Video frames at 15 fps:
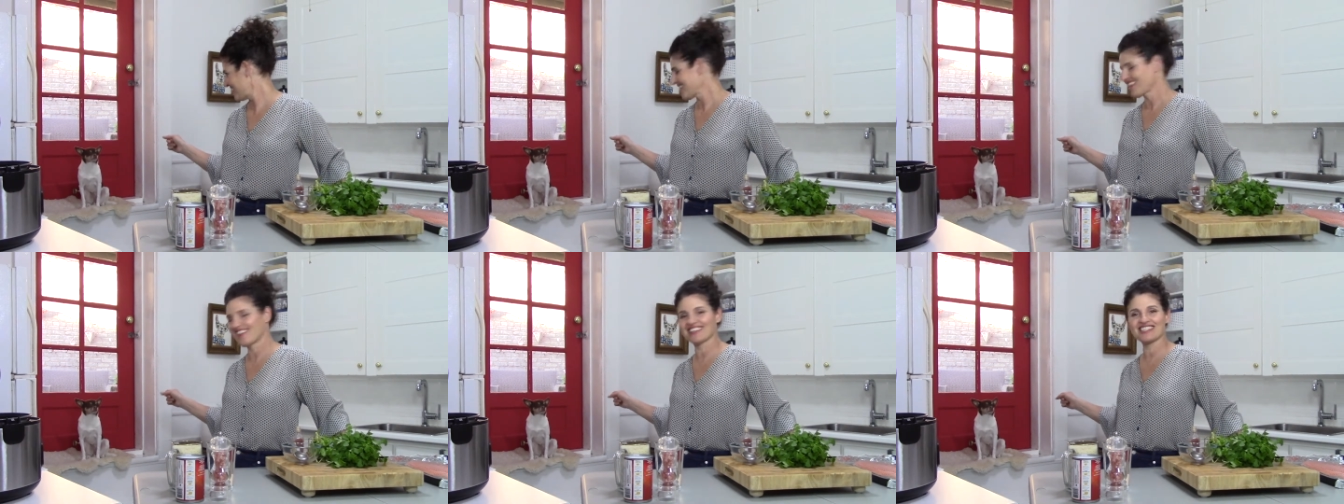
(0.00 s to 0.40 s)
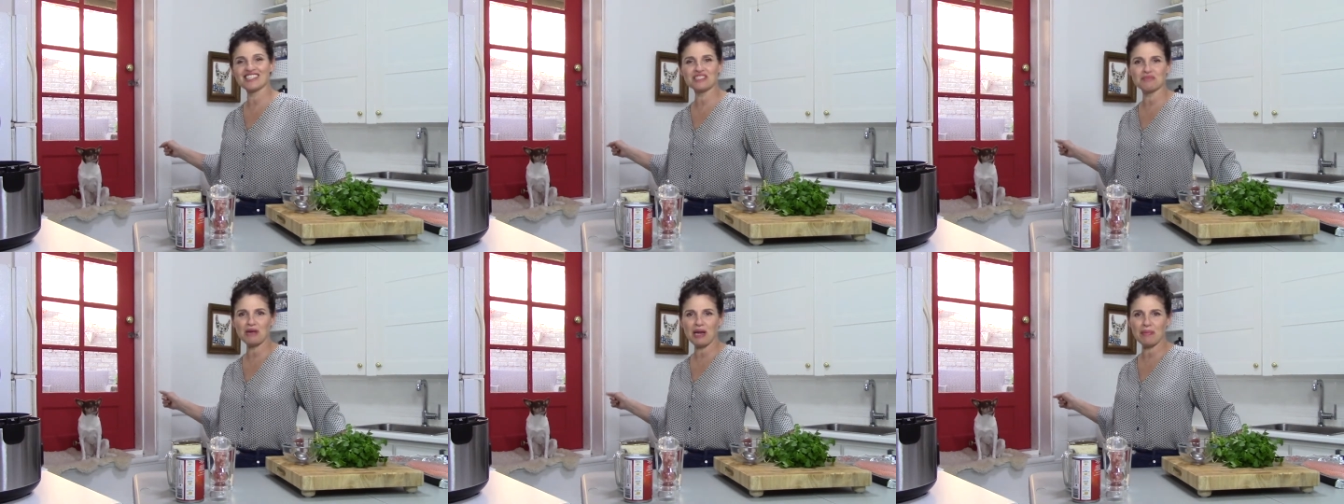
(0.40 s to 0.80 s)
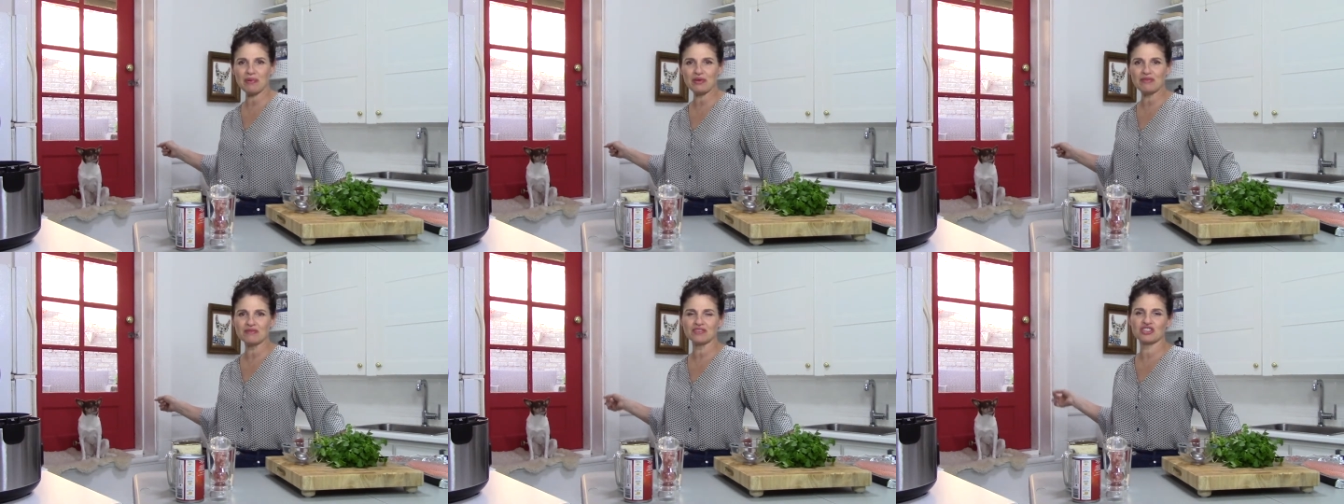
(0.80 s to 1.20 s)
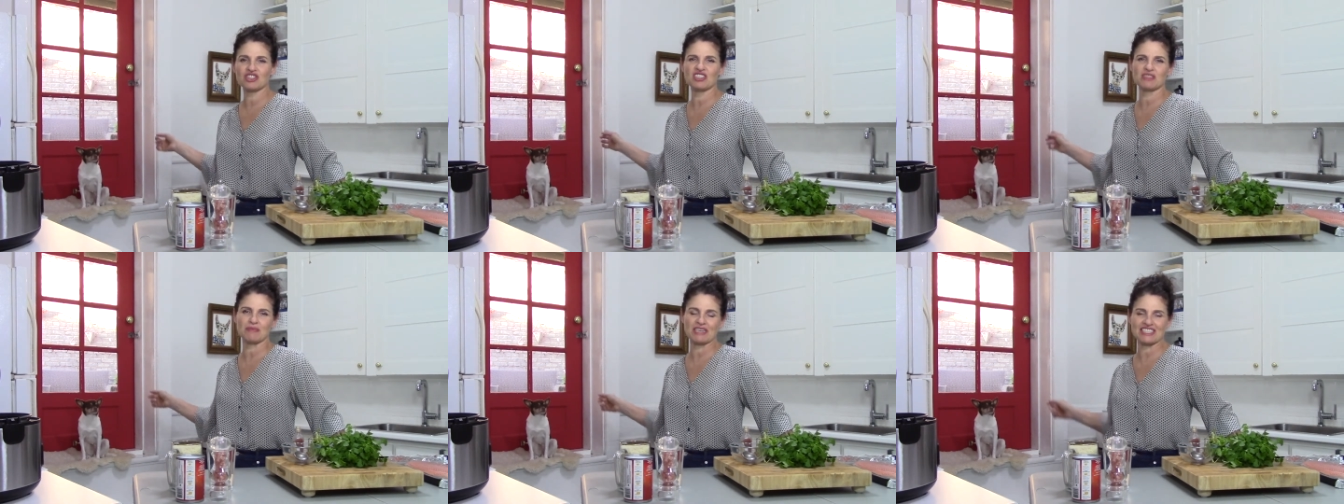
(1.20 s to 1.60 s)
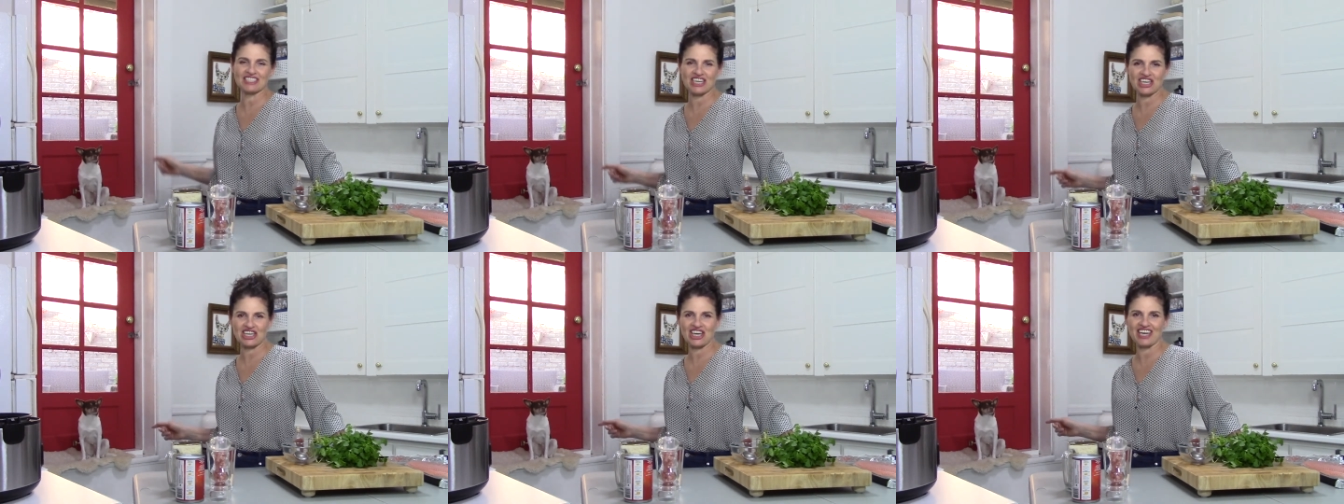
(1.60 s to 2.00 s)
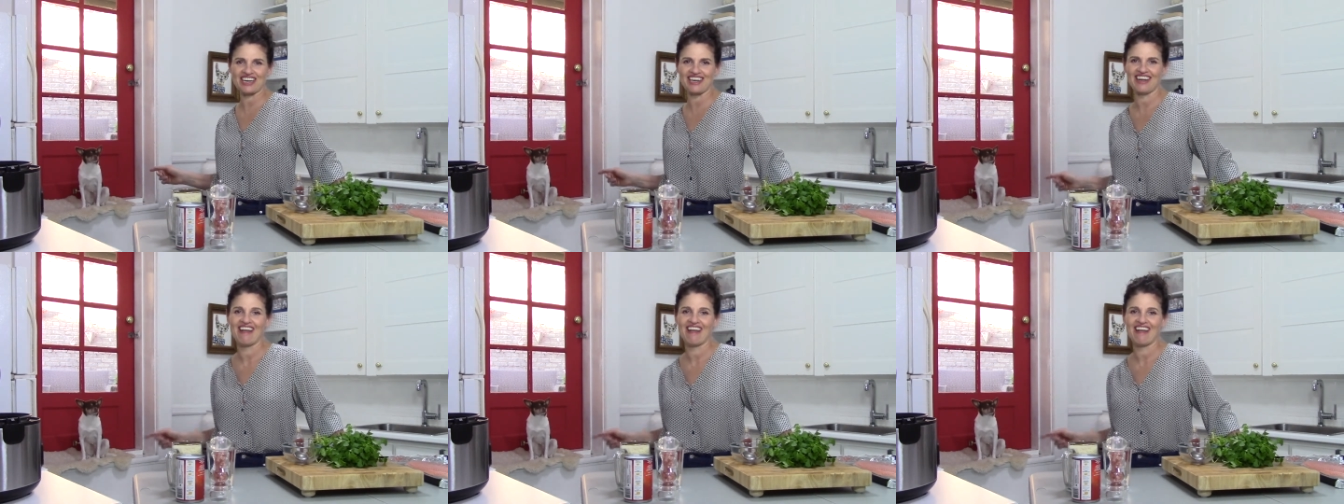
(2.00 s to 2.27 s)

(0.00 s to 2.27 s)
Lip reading: This is Mabel, she's my sidekick.